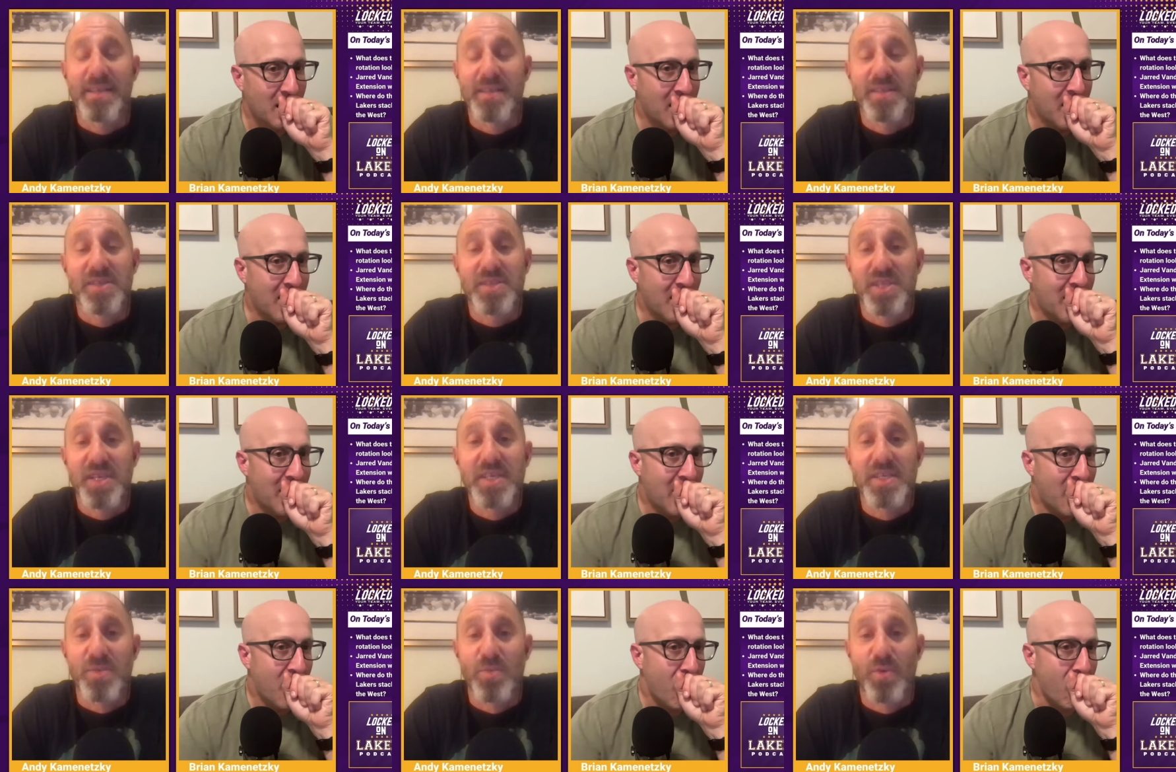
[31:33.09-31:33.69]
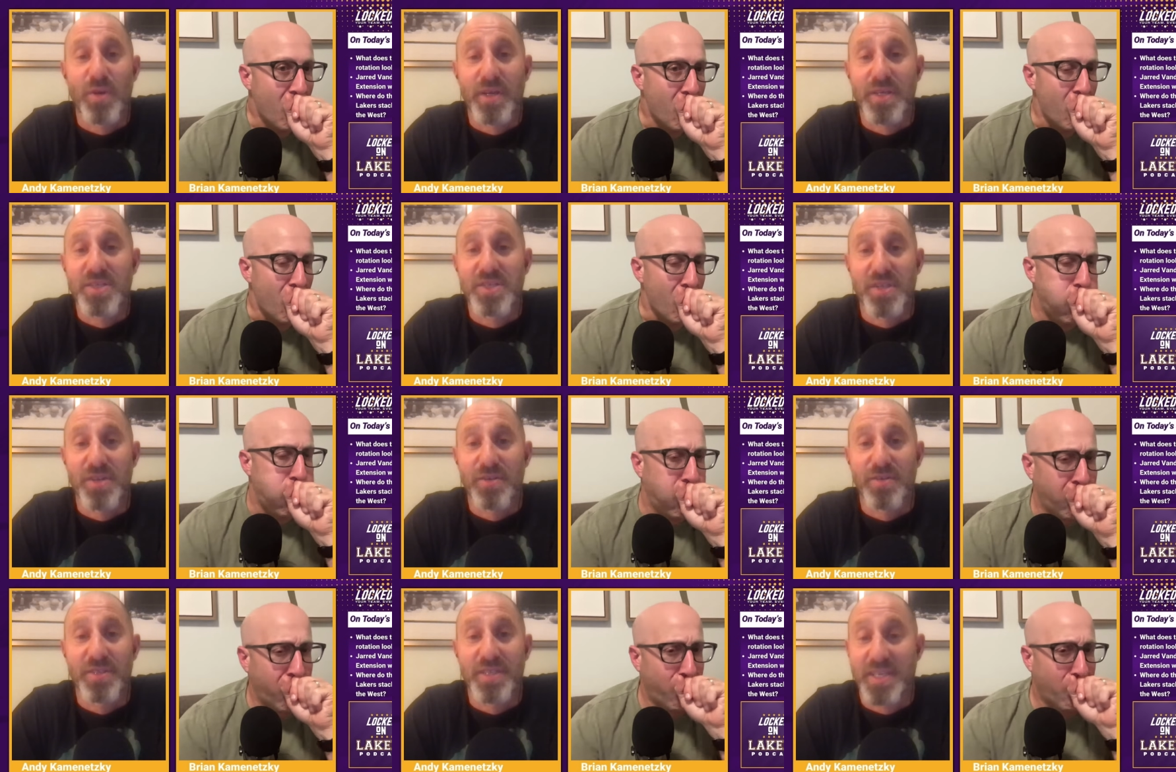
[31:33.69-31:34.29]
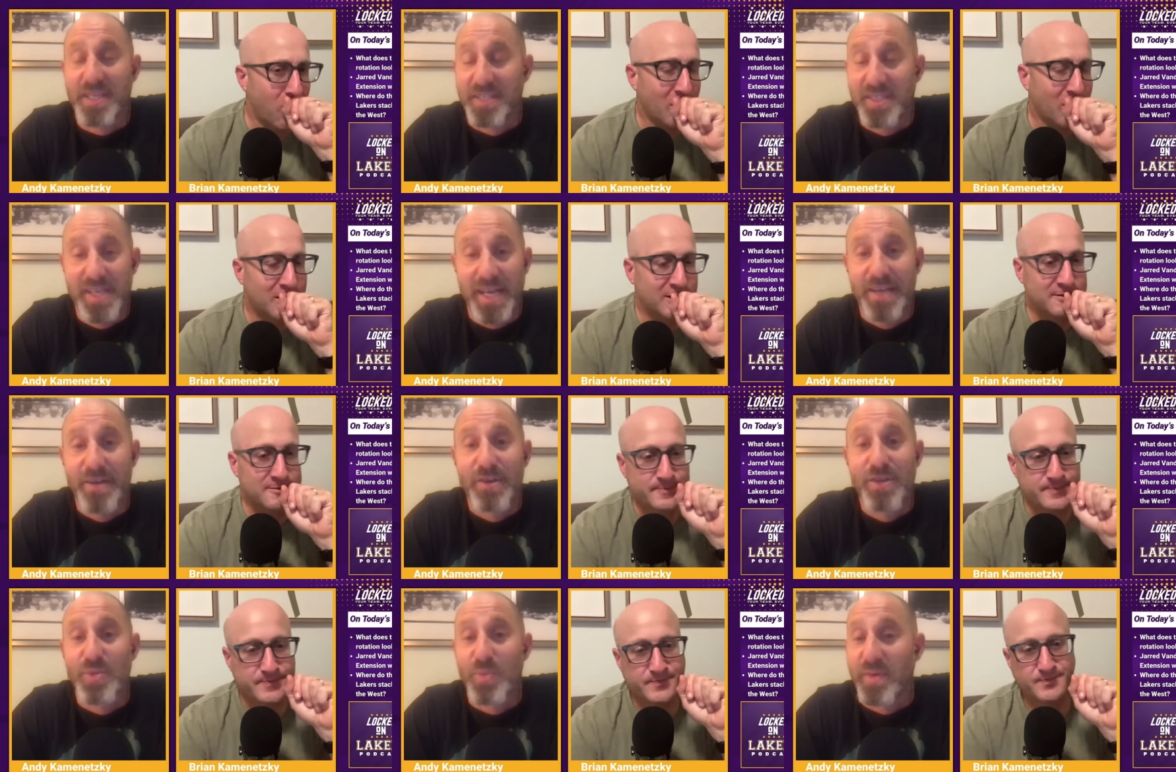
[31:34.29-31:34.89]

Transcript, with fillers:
Speaker 1: the season were considered contenders.